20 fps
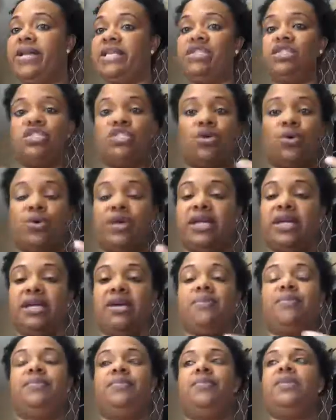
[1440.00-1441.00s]
and soak it
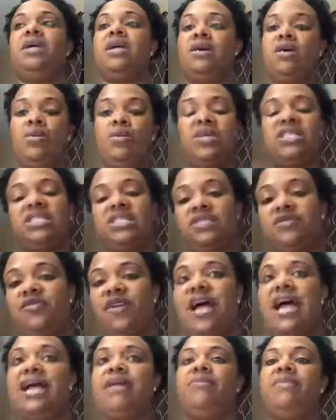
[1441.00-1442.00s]
up, which is
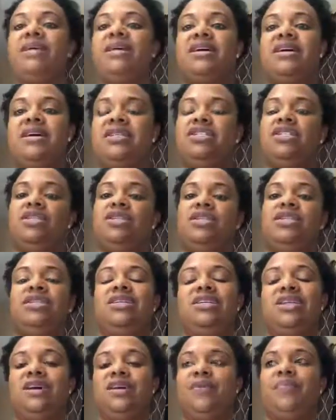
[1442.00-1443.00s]
fine because,
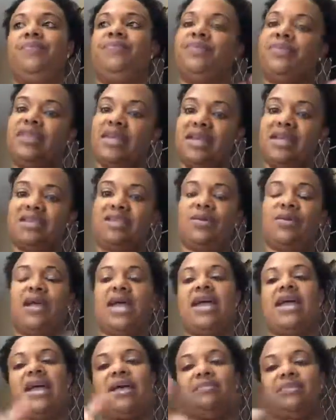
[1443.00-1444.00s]
you know, it's
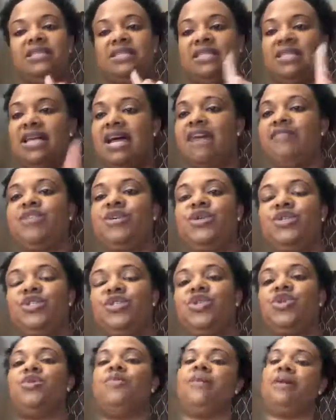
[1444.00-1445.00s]
okay. I'm still have
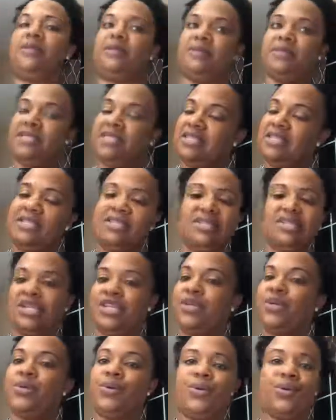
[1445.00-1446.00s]
YouTube and I'm still
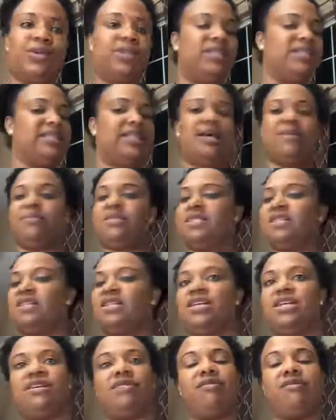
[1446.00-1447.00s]
going to Google and I'm
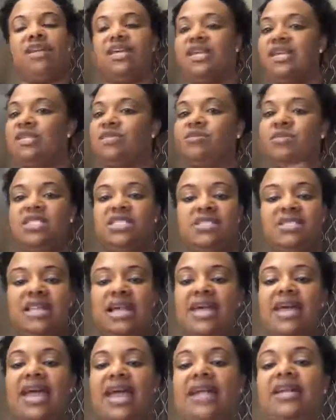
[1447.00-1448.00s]
still going to read as much as
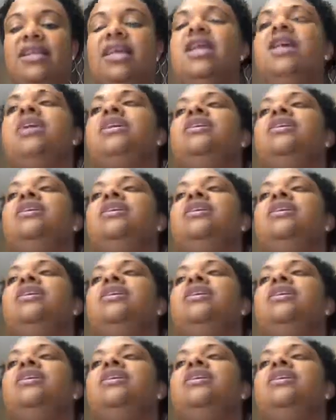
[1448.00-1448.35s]
I can.